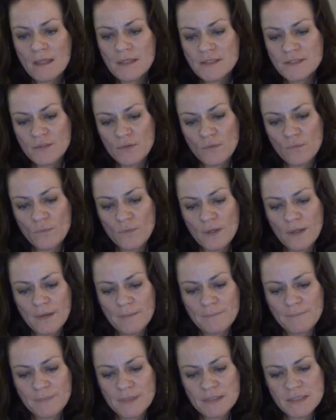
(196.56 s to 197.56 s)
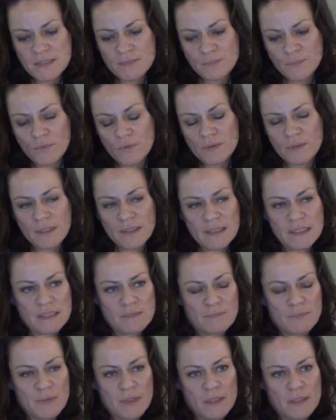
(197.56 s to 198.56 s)
So it's important, I think, to
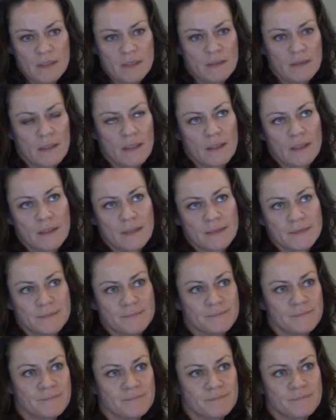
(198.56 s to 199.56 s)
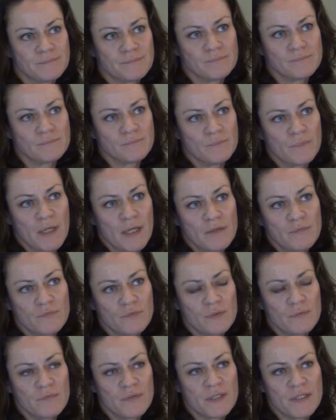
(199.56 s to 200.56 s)
be
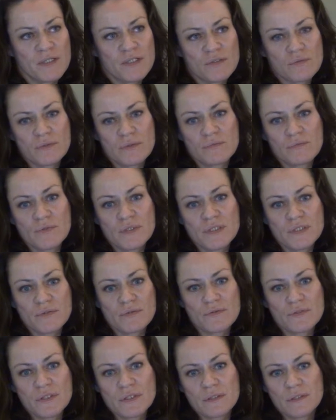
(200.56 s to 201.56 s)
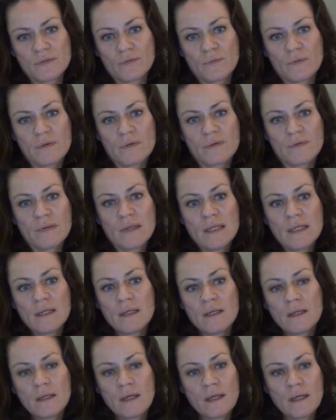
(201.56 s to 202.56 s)
mindful of the history of research in the North.
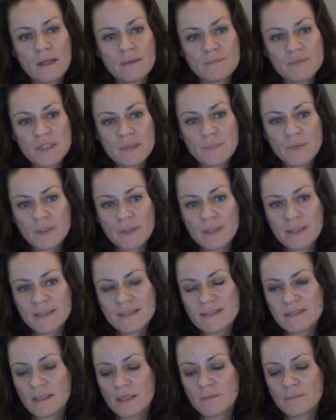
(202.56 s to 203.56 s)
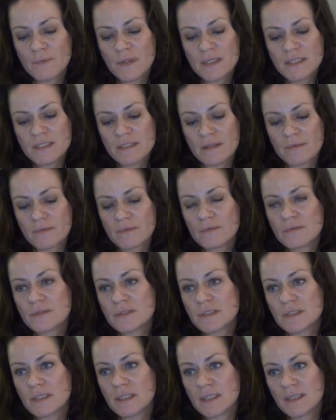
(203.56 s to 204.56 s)
Typically it's done by
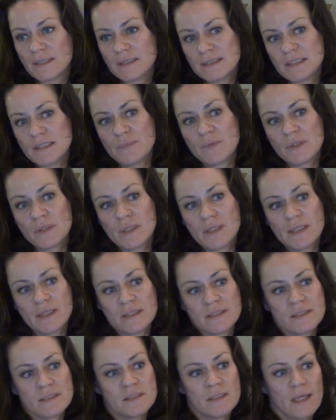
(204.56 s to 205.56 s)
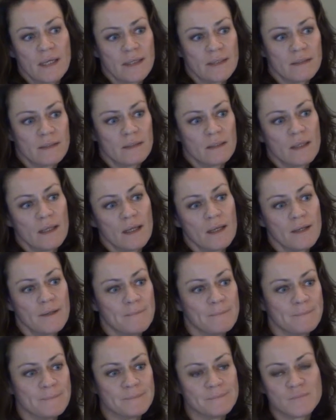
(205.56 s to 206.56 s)
Southerners, and typically it's done
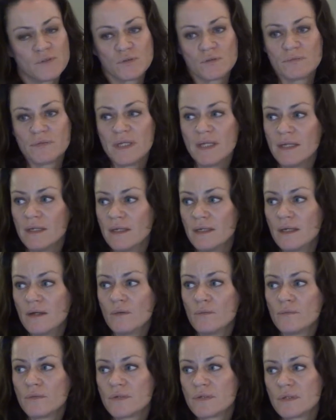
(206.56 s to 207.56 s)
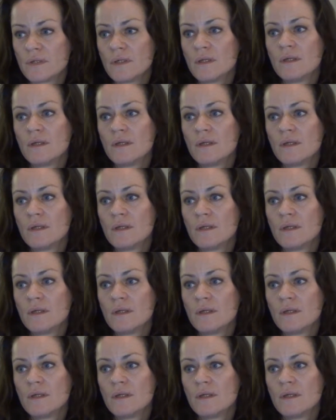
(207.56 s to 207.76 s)
sort of an in and out